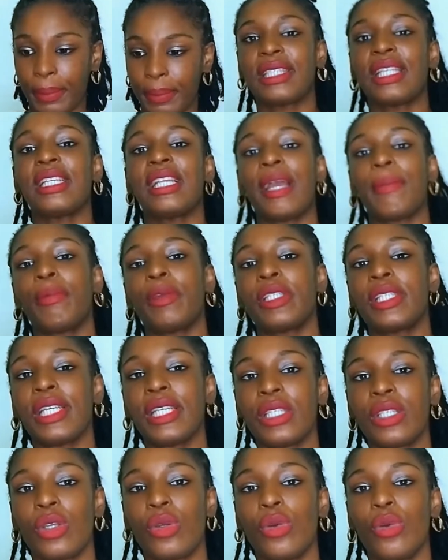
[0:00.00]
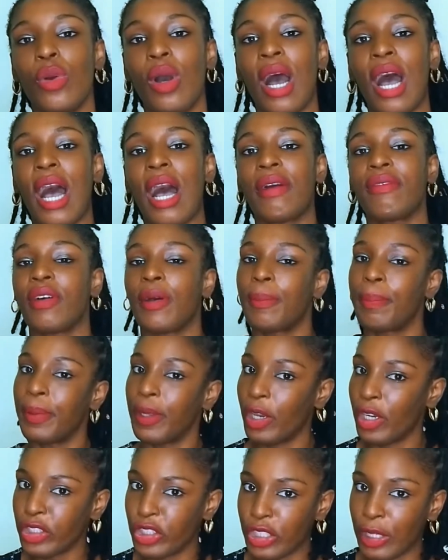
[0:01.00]
Celebrities who have a
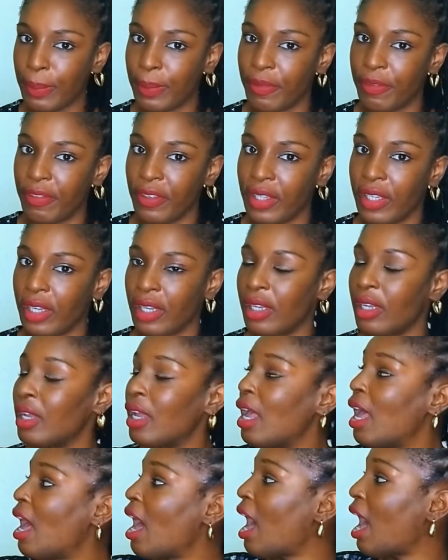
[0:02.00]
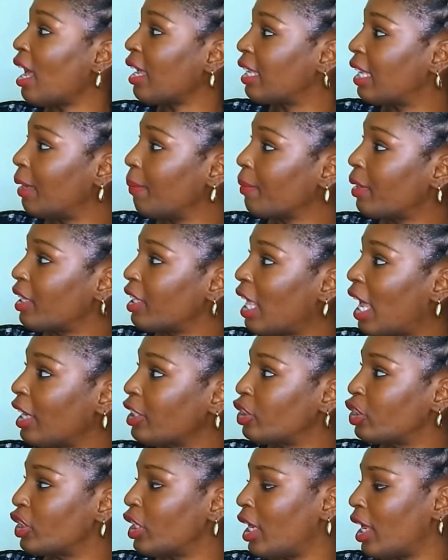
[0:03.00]
pear-shaped figure are Kim
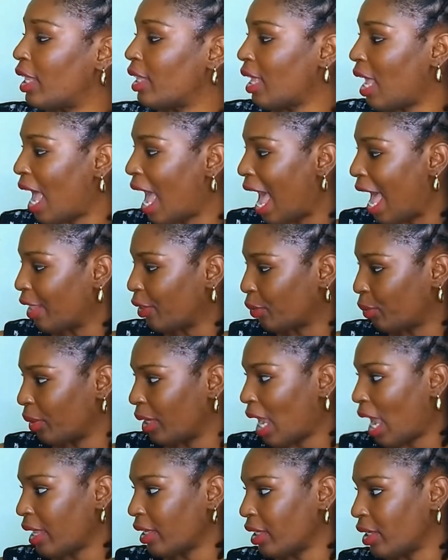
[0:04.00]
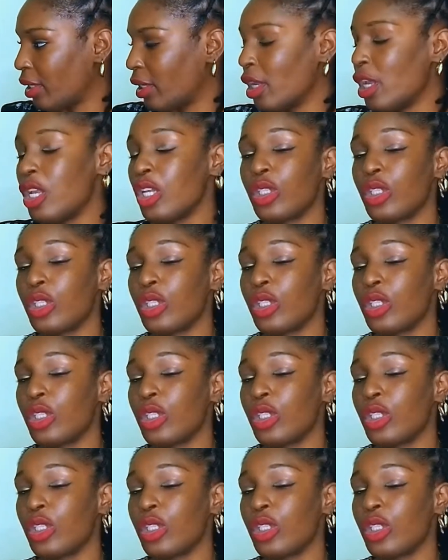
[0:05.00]
Kardashian and Rihanna.